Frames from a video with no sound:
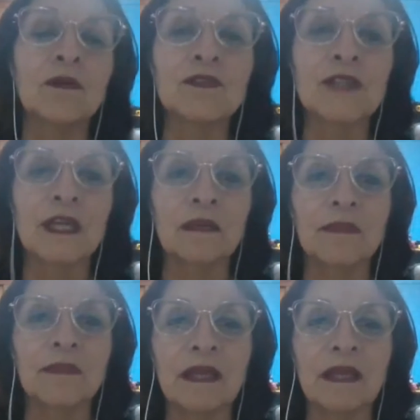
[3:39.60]
was
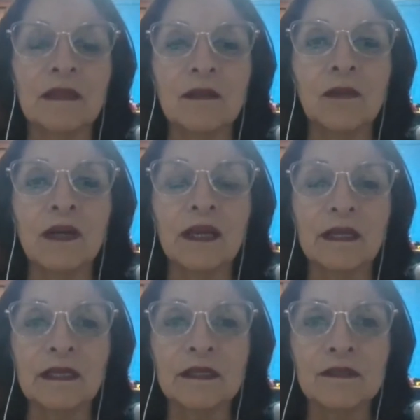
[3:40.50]
telling me that you were
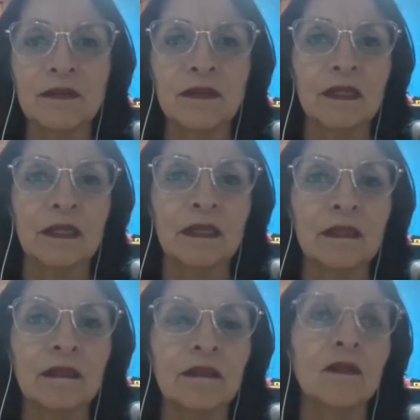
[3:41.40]
interested
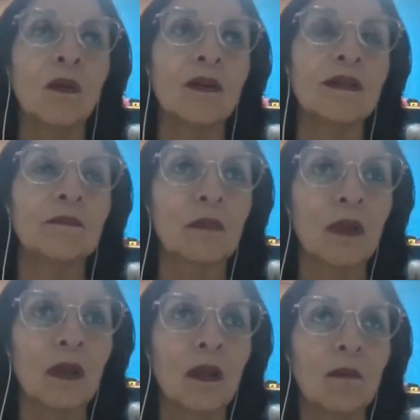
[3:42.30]
in knowing
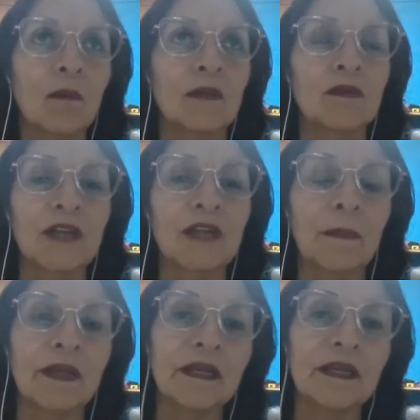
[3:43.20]
what was
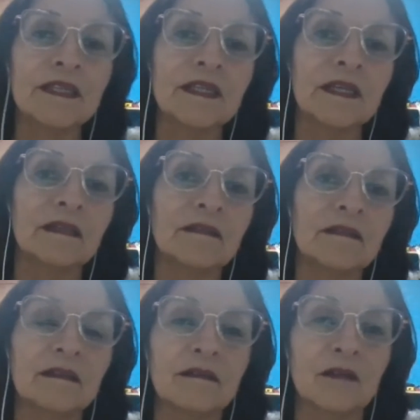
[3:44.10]
happening in Chile
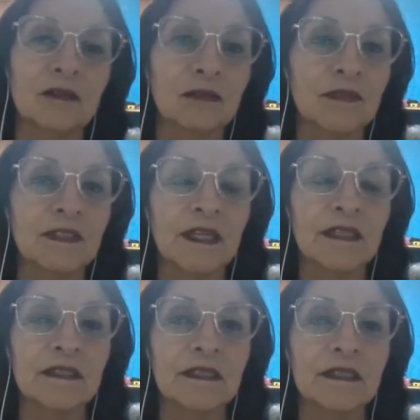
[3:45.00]
since October
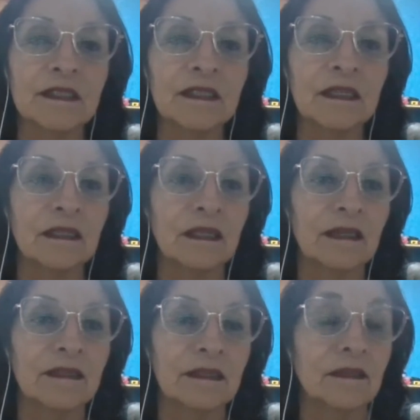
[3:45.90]

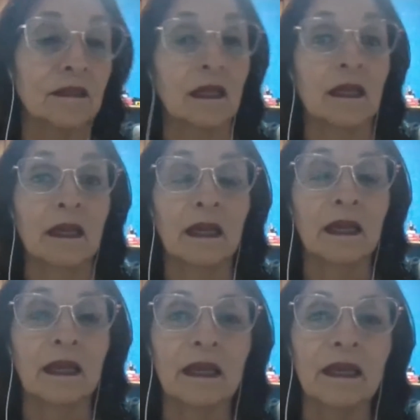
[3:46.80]

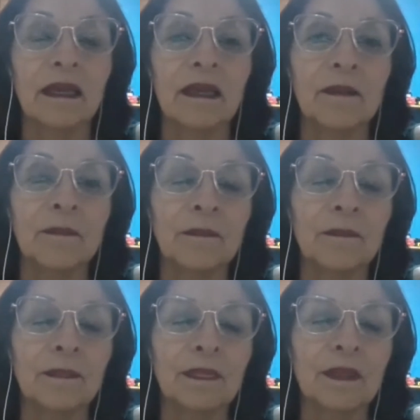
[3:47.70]

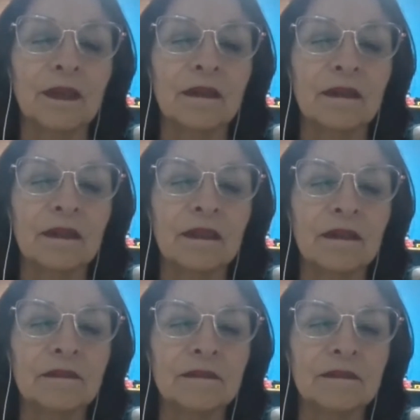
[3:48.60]

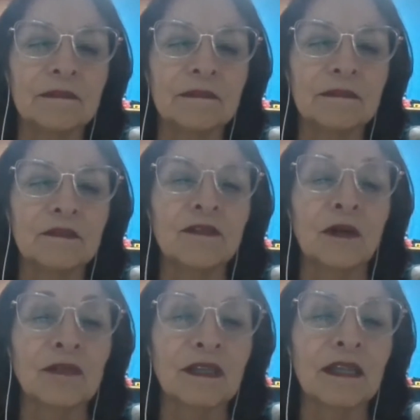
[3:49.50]

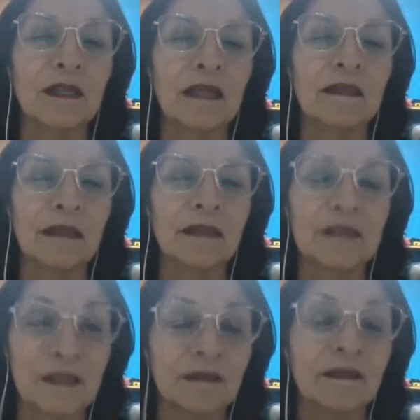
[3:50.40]

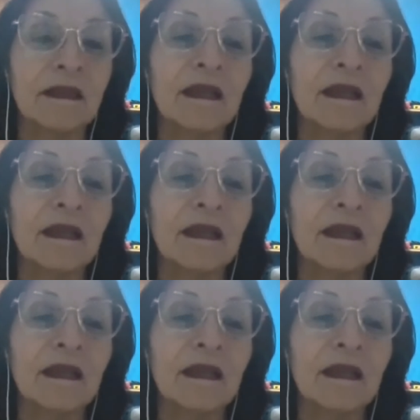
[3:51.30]
2019,